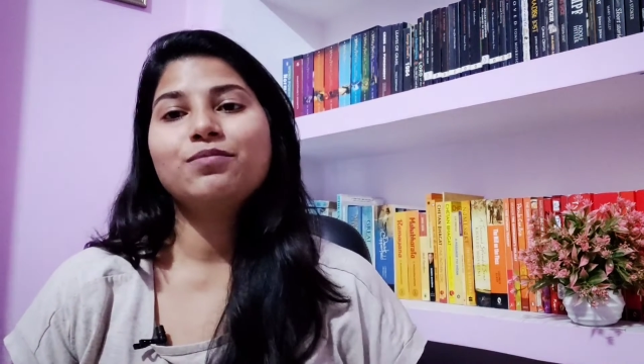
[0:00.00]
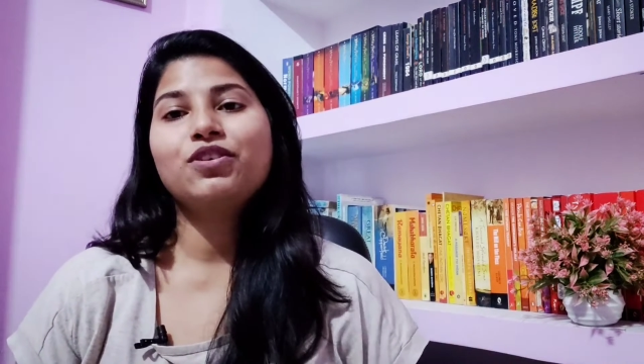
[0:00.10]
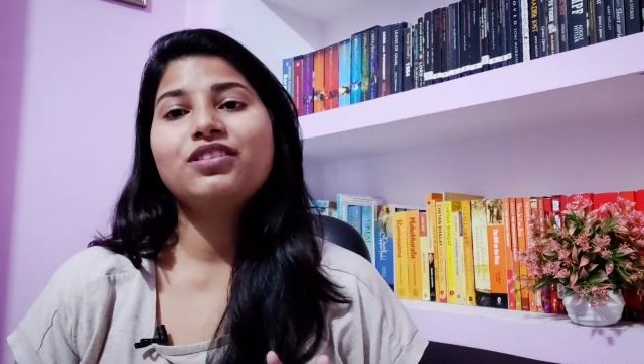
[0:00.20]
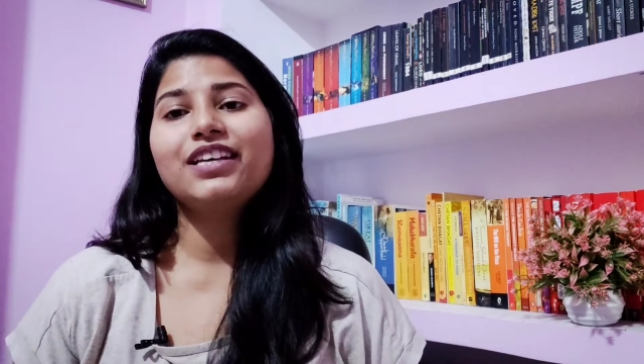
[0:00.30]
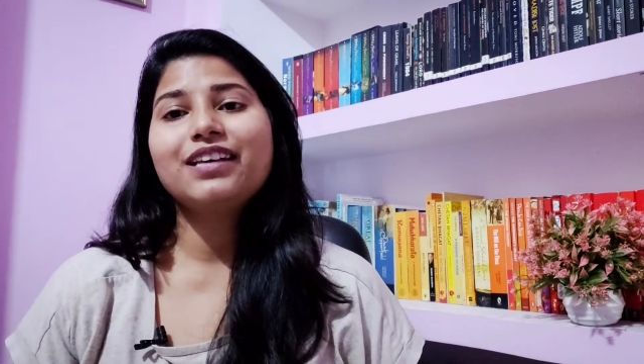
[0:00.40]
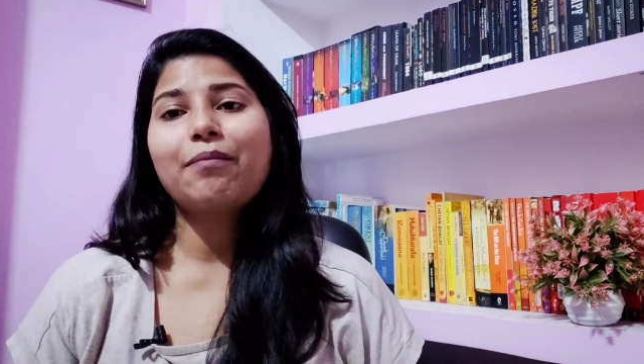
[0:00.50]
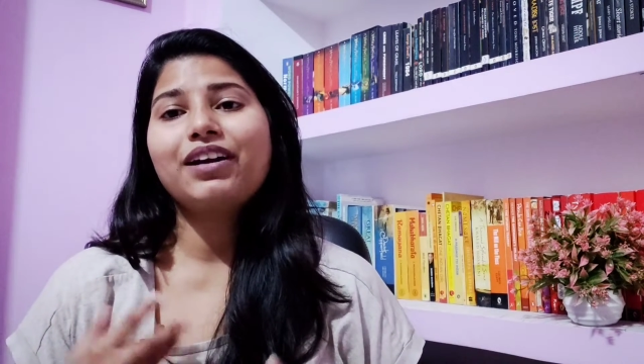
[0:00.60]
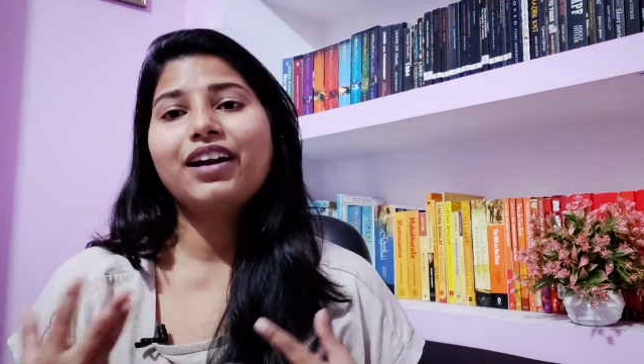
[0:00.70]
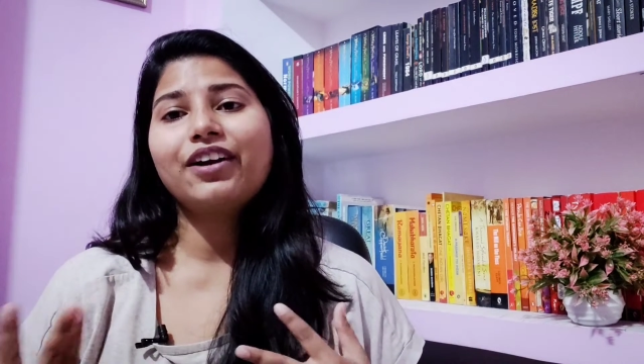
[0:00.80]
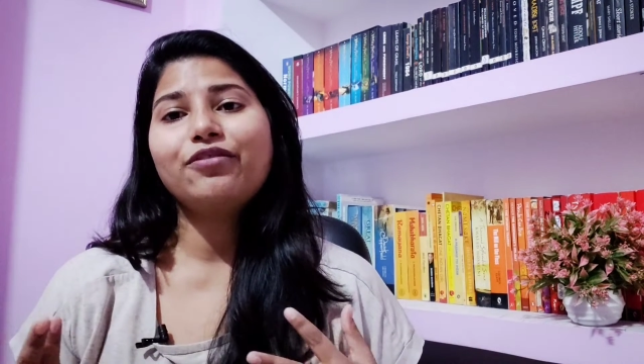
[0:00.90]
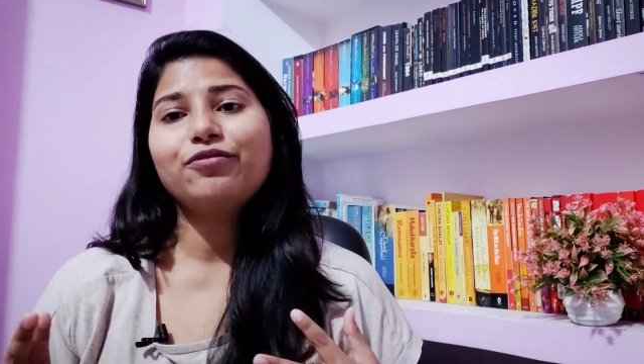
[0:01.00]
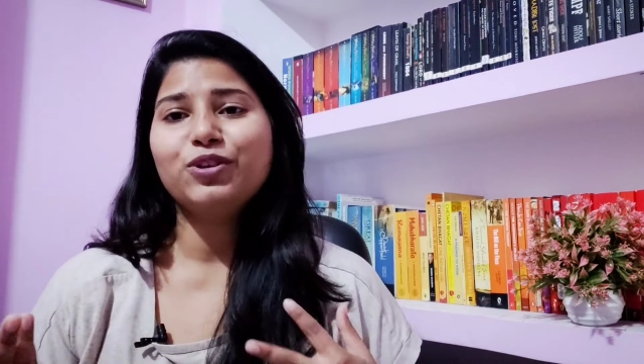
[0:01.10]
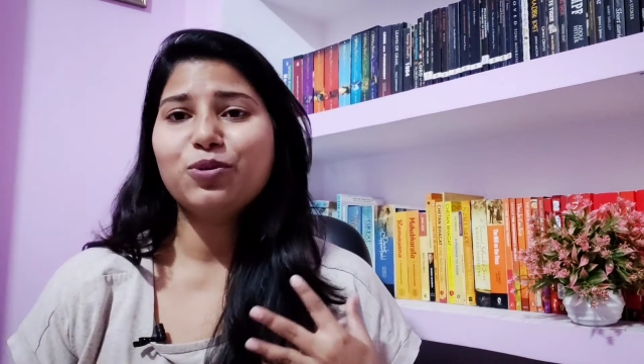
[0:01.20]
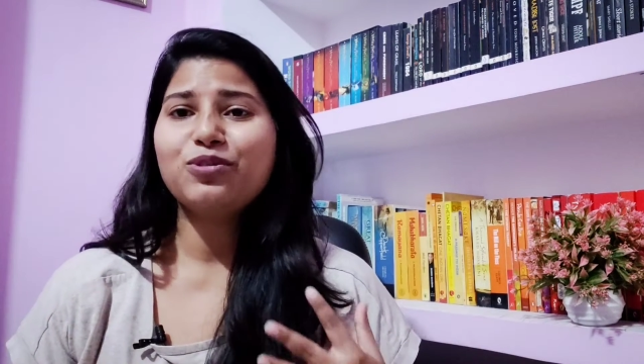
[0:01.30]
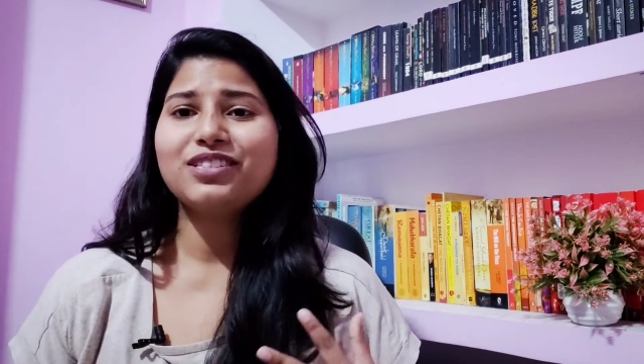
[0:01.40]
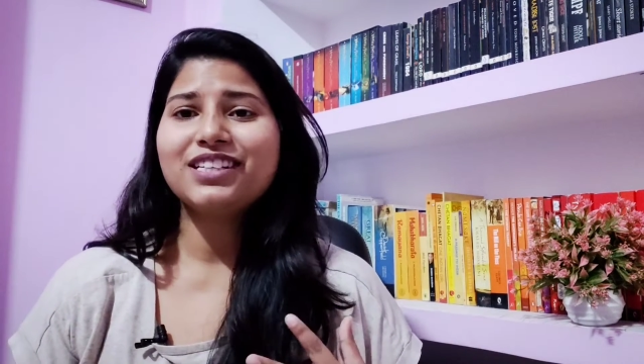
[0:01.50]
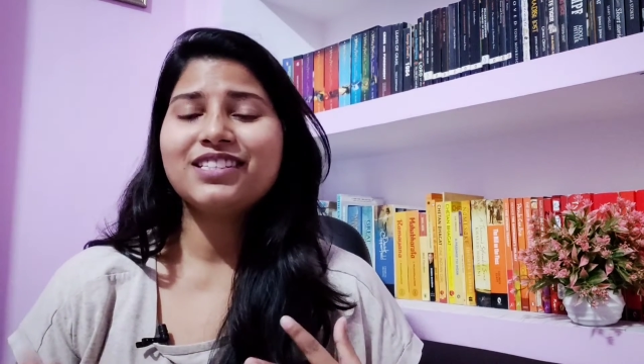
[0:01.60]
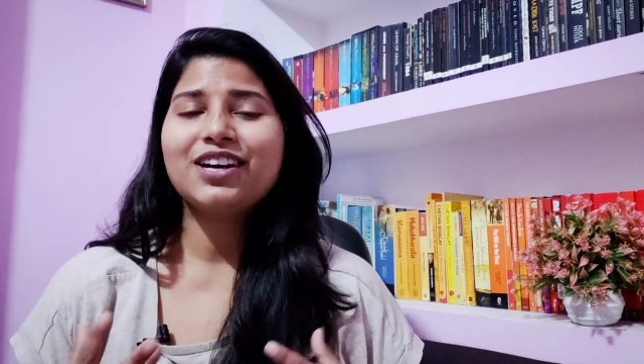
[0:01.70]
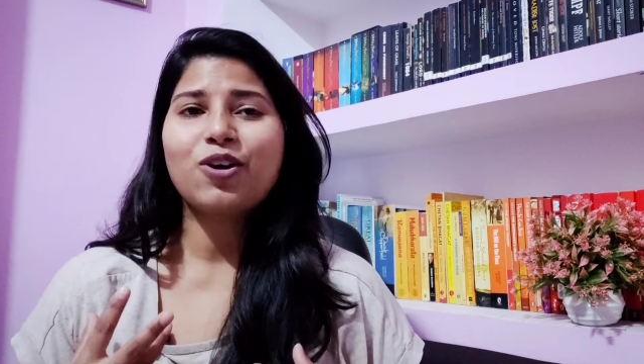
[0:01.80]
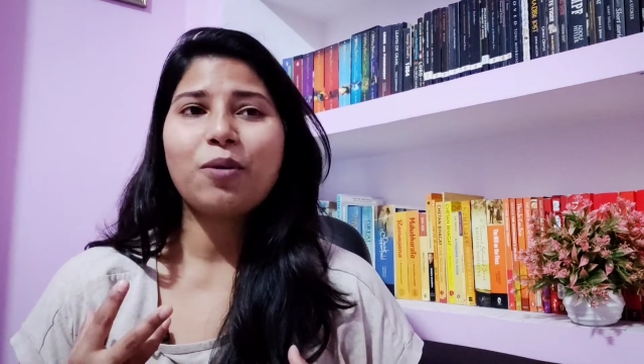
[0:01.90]
because the examiner kind of knows
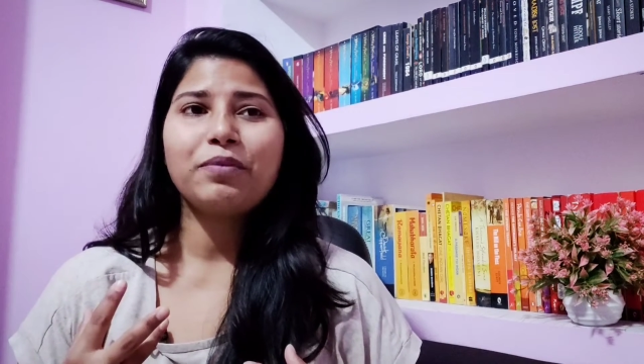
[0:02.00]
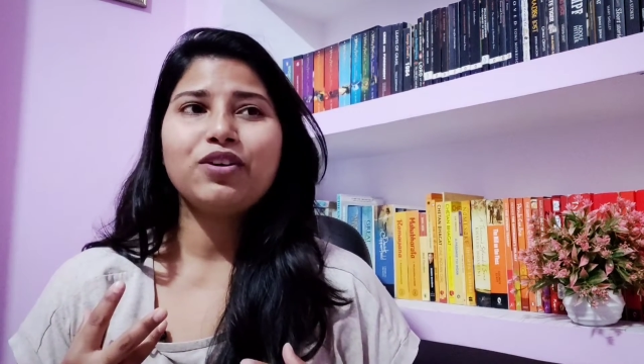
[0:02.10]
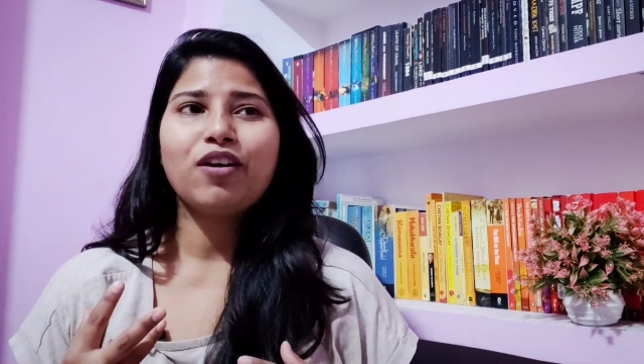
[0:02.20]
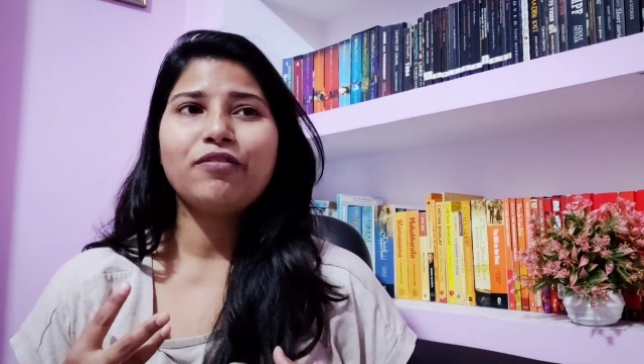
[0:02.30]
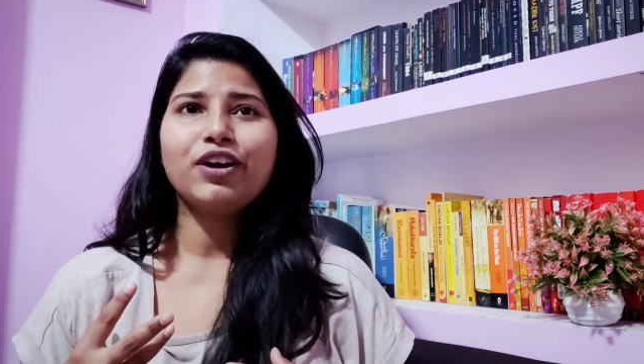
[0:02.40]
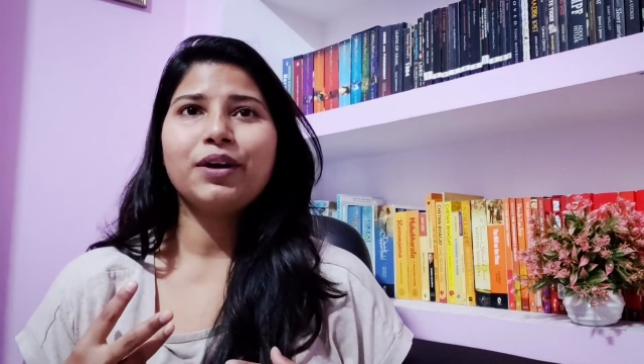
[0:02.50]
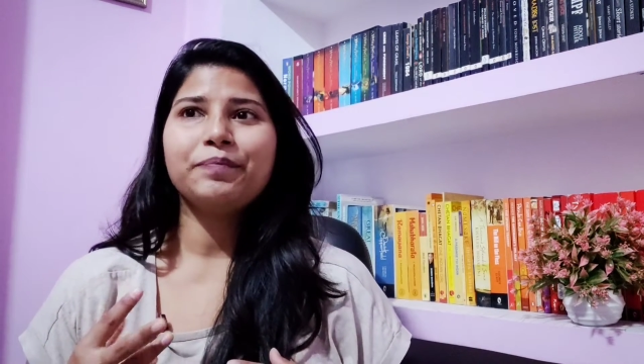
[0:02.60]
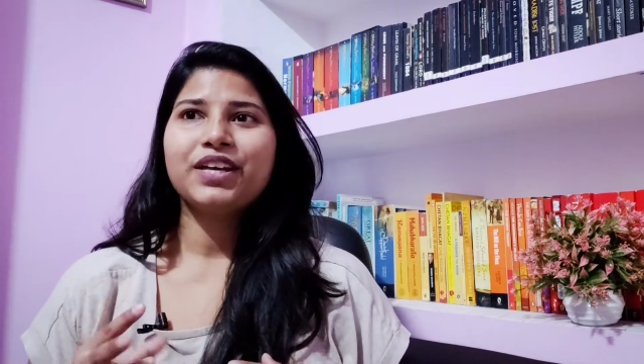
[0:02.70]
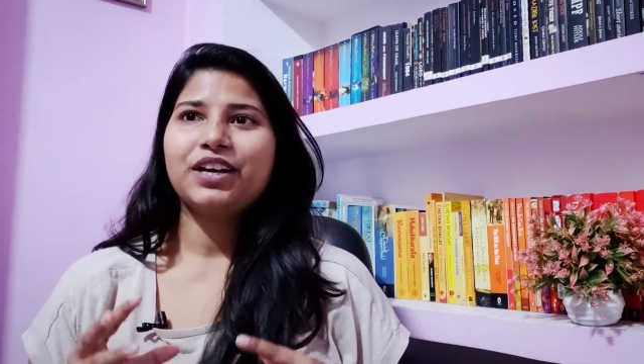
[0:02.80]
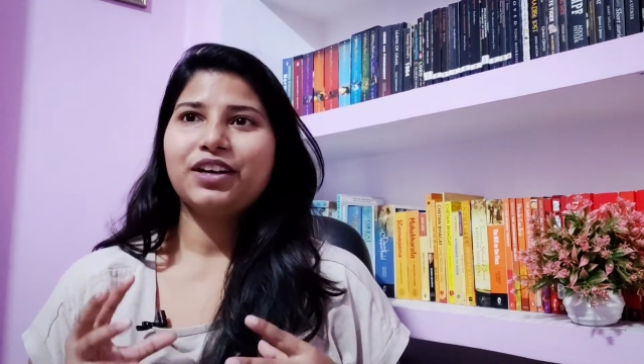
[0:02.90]
it's the copy of a